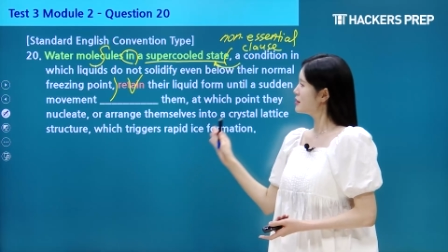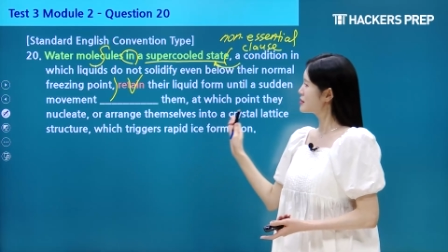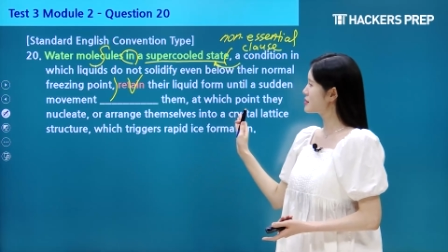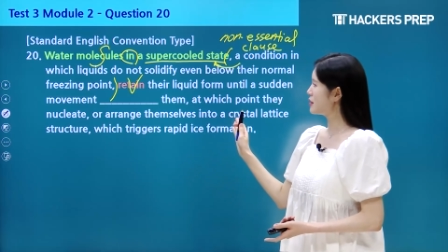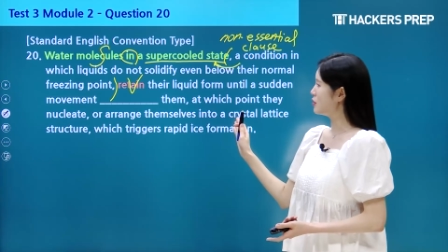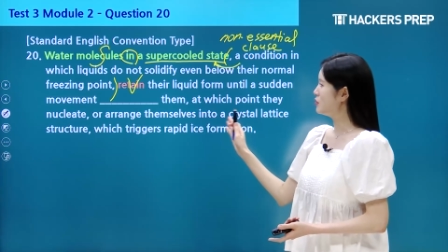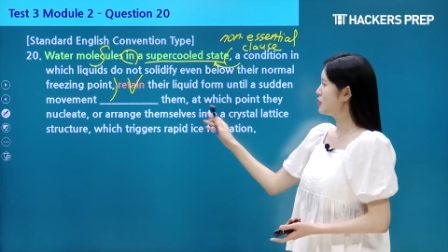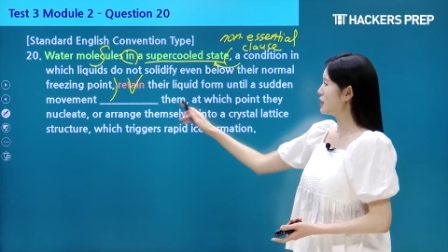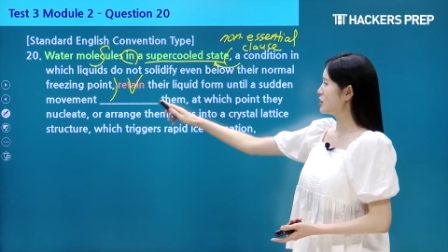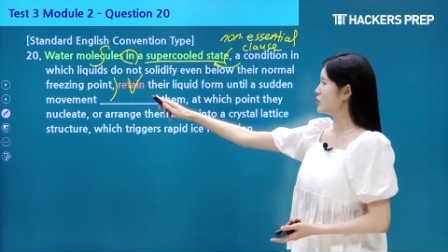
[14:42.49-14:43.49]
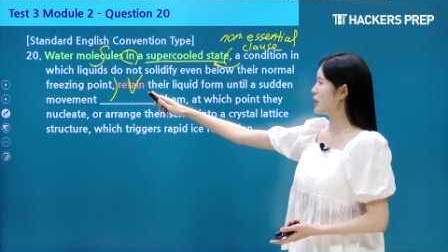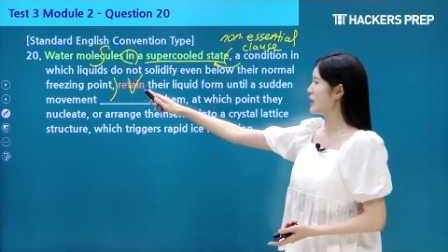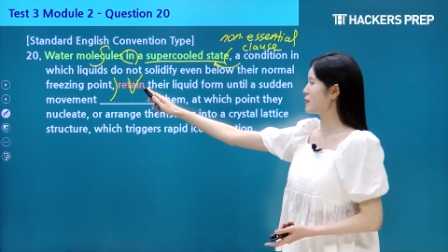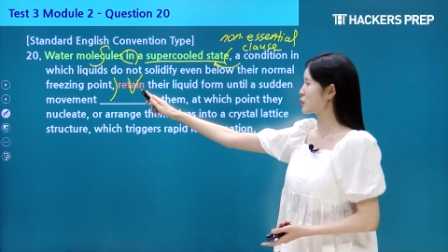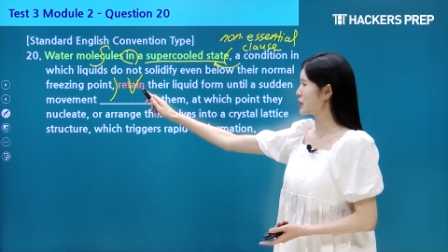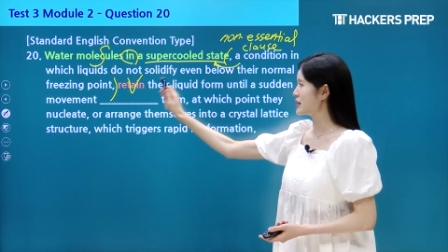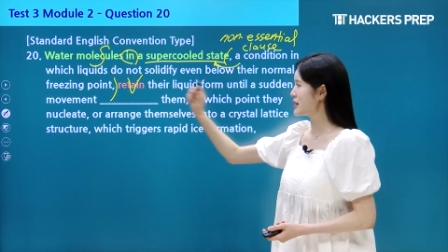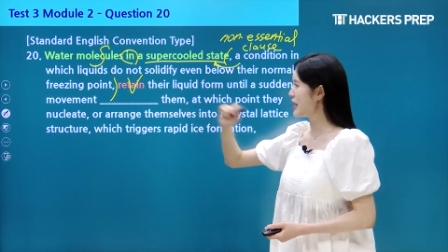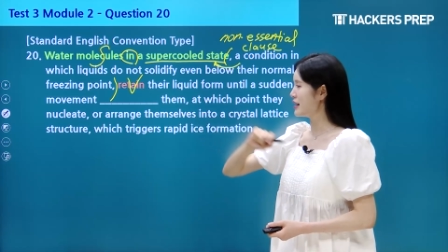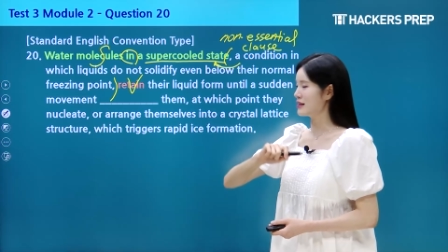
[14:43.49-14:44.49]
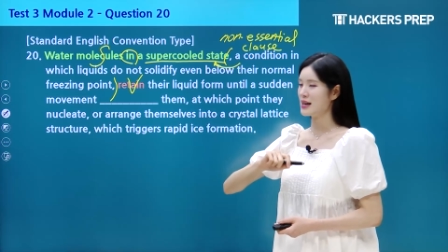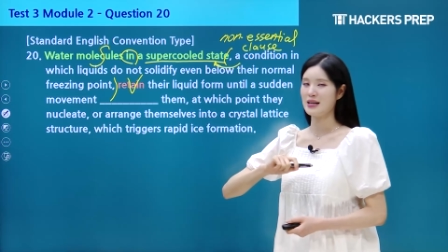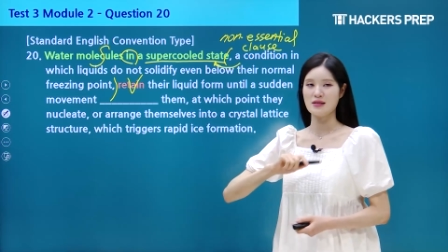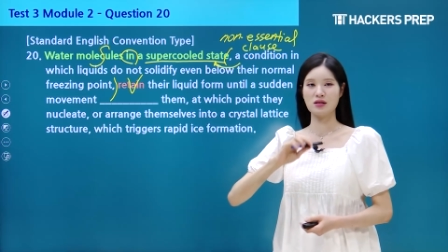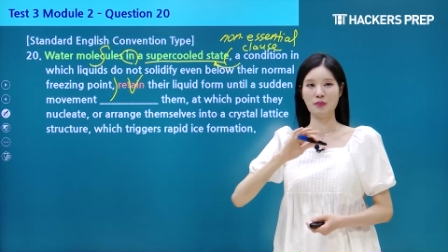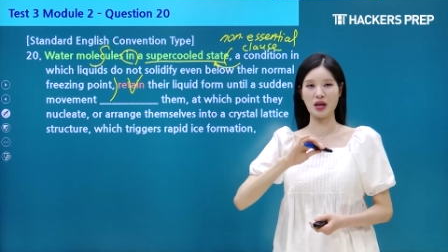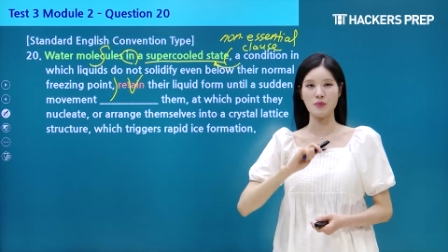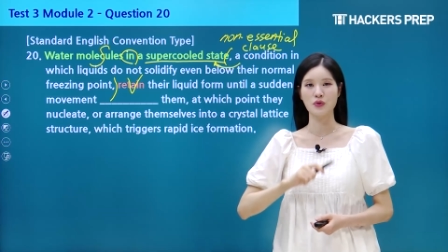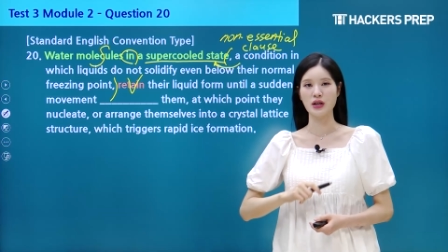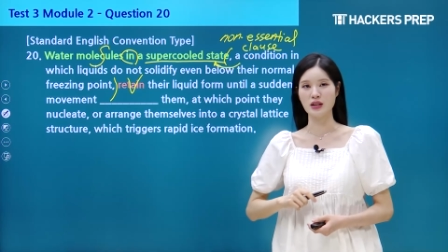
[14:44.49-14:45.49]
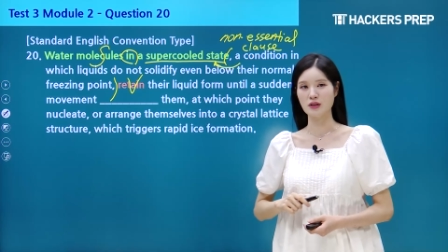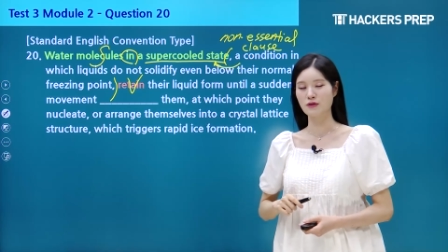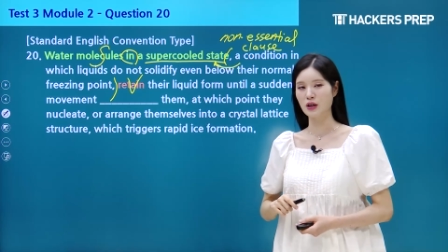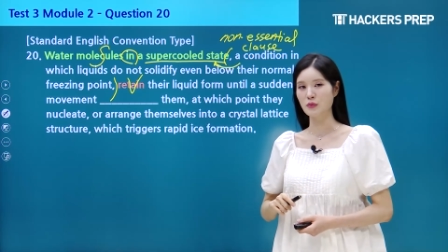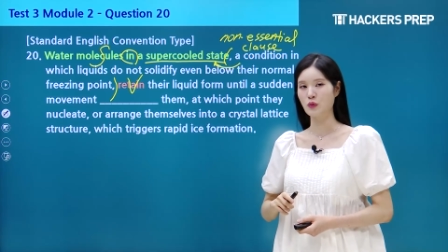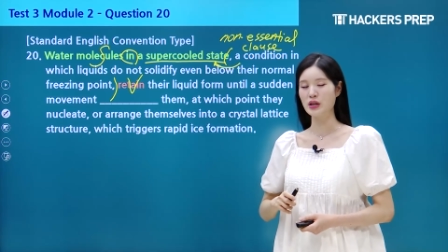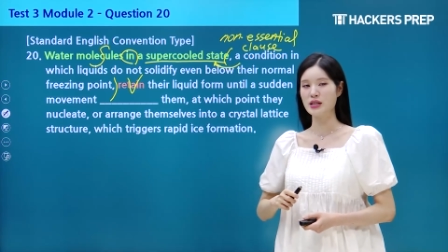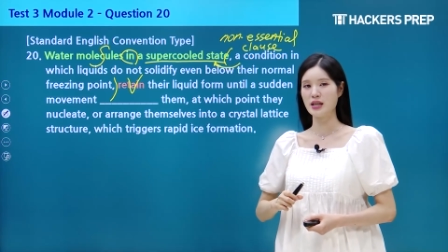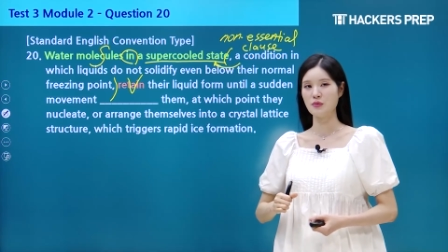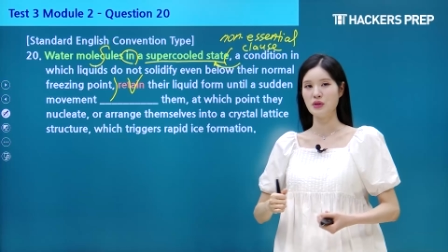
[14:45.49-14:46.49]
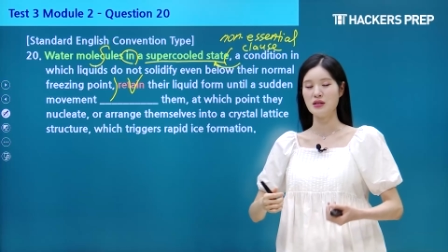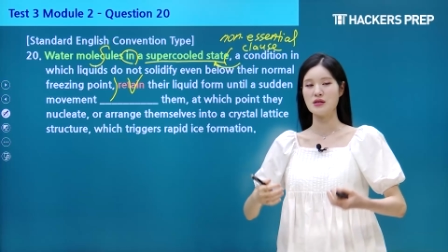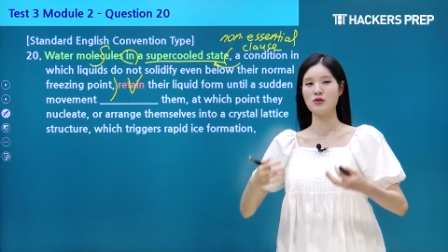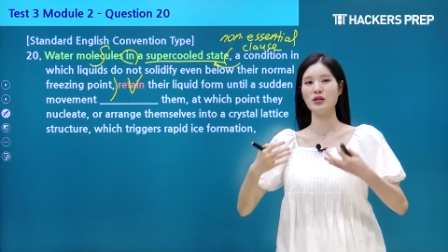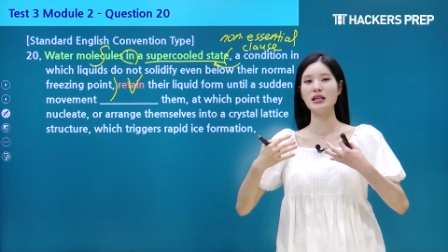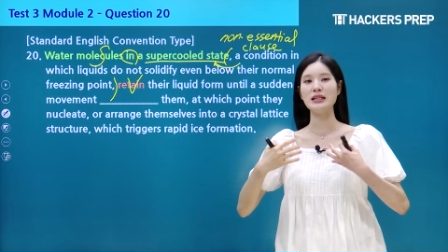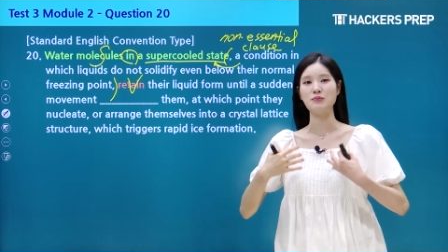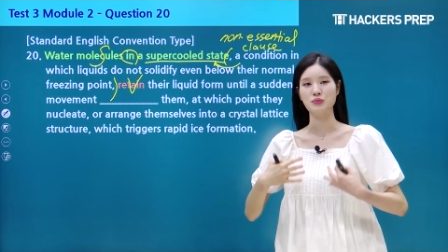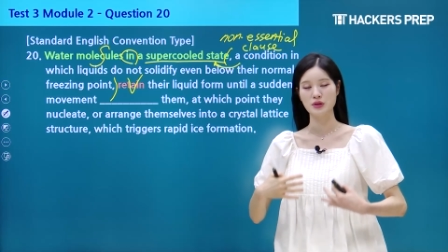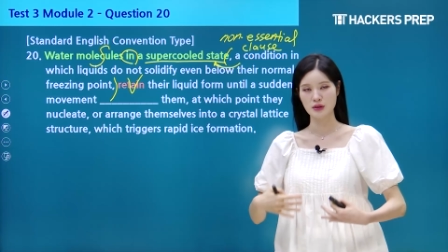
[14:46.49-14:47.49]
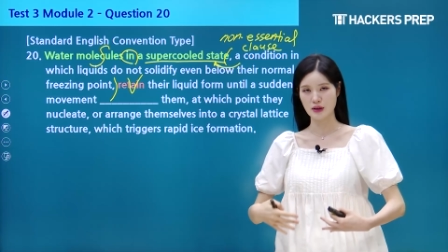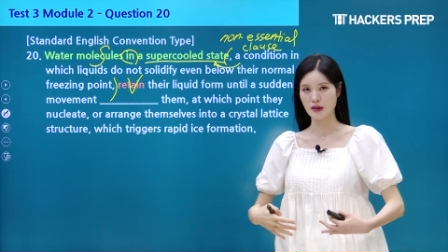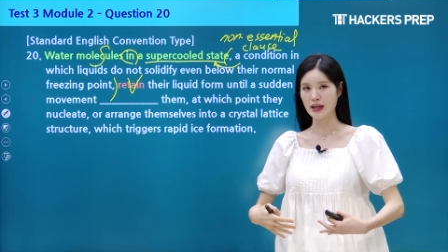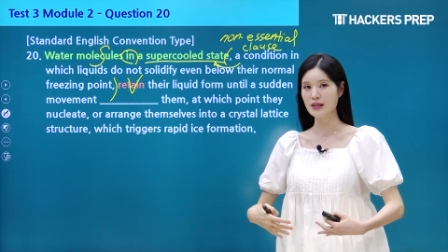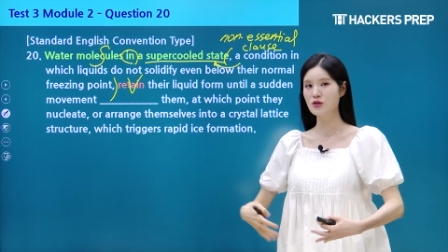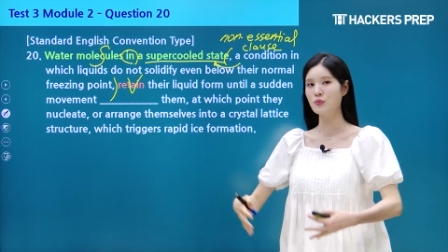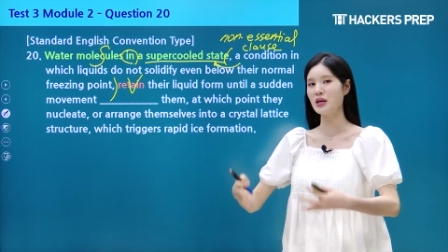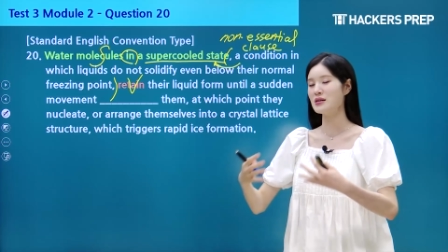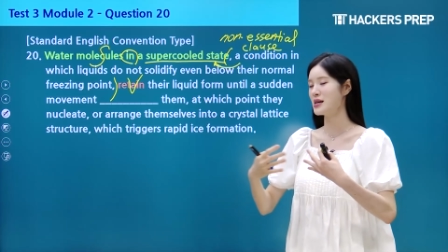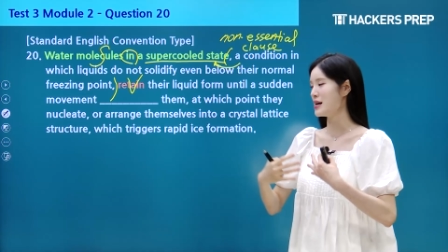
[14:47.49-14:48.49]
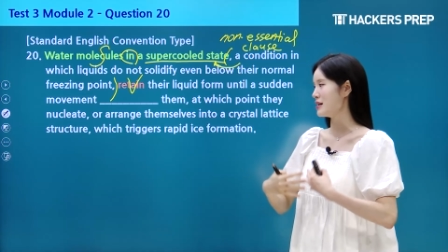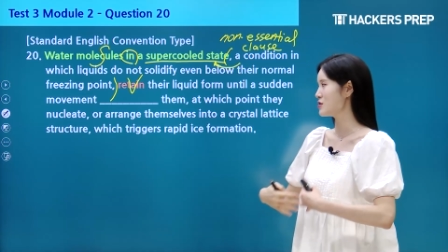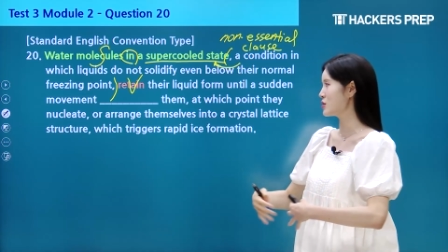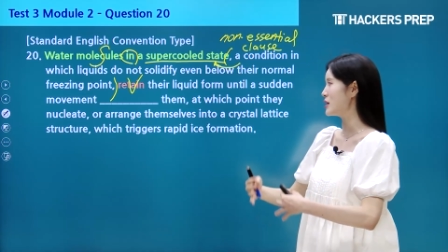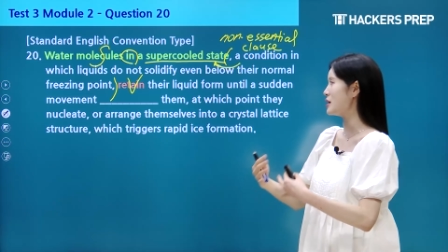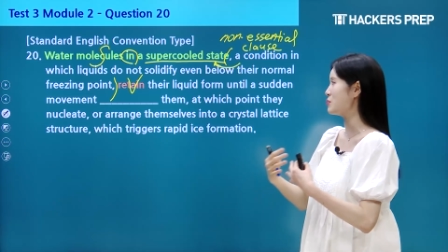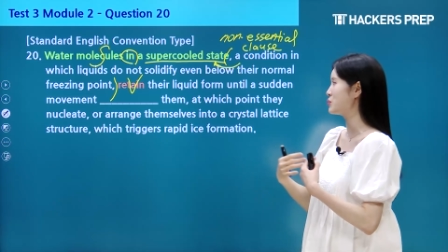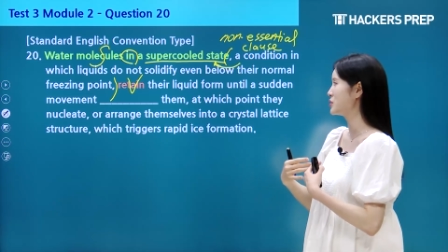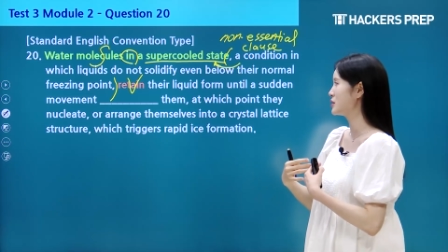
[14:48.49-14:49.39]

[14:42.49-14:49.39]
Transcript: So, you have retain as the main predicate verb. Retain means to keep, right? To maintain, to keep.